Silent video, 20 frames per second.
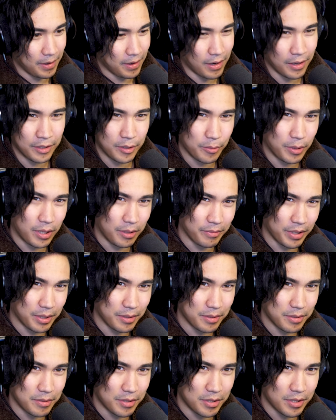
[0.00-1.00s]

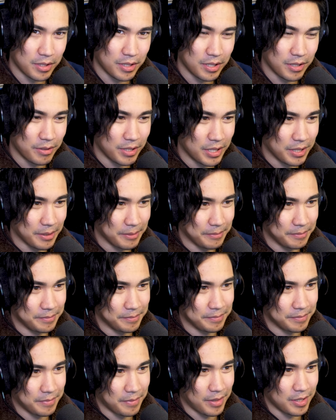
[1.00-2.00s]
underwhelming to a certain degree.
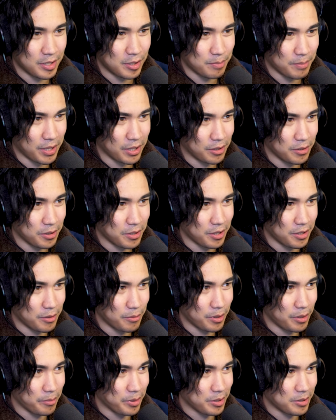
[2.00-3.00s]
This might look
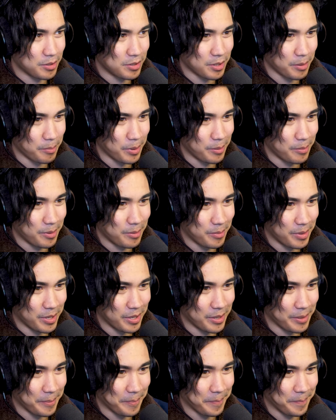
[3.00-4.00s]
underwhelming to some people,
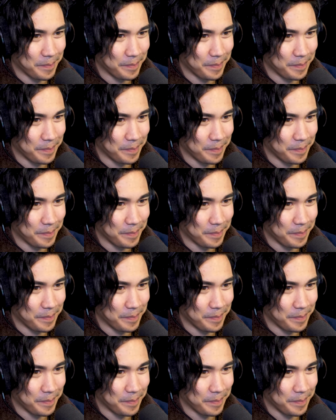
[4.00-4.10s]
but